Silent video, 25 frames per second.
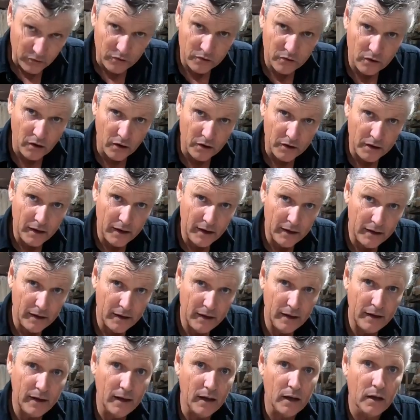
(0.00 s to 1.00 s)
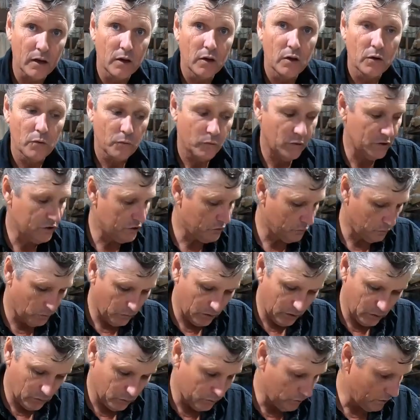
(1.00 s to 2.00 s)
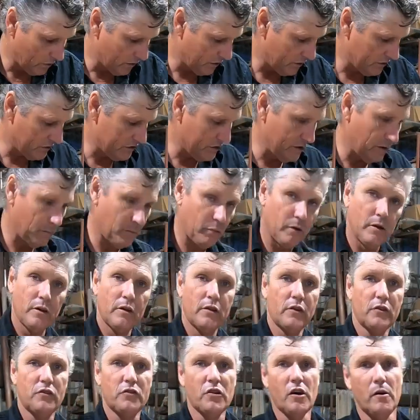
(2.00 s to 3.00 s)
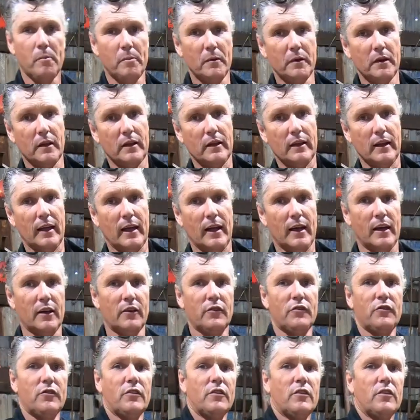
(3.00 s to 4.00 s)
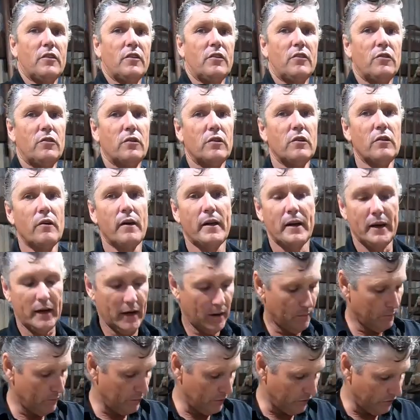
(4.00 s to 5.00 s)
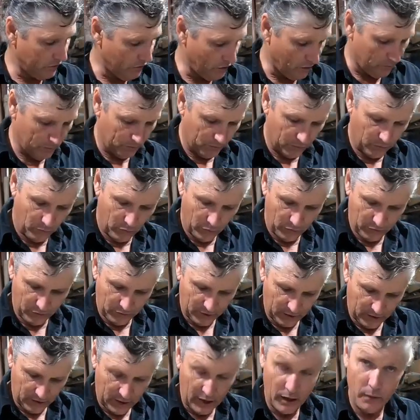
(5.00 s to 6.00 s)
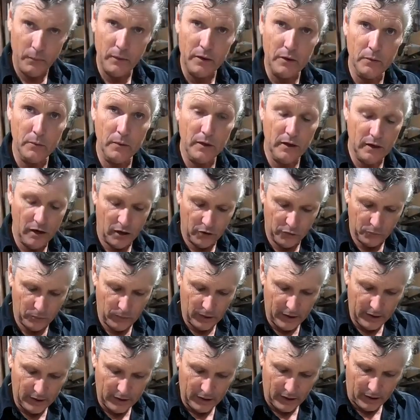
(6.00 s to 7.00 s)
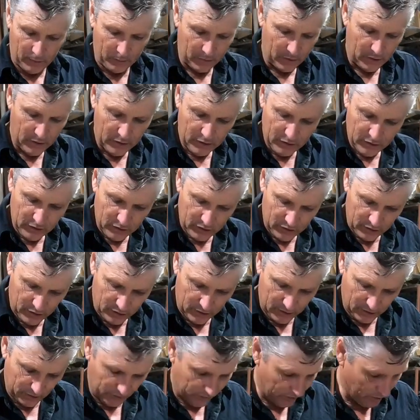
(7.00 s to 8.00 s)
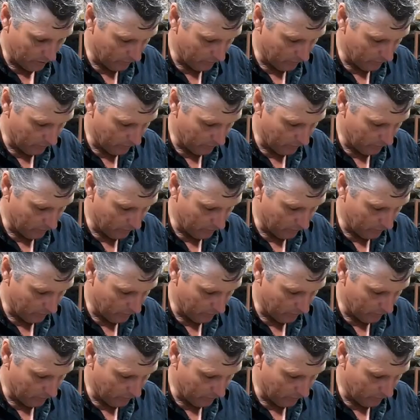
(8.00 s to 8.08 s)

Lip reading: slot down here which will tip the top of the glass to line it up with the top of the roof of the car when the window's wound up. And that's how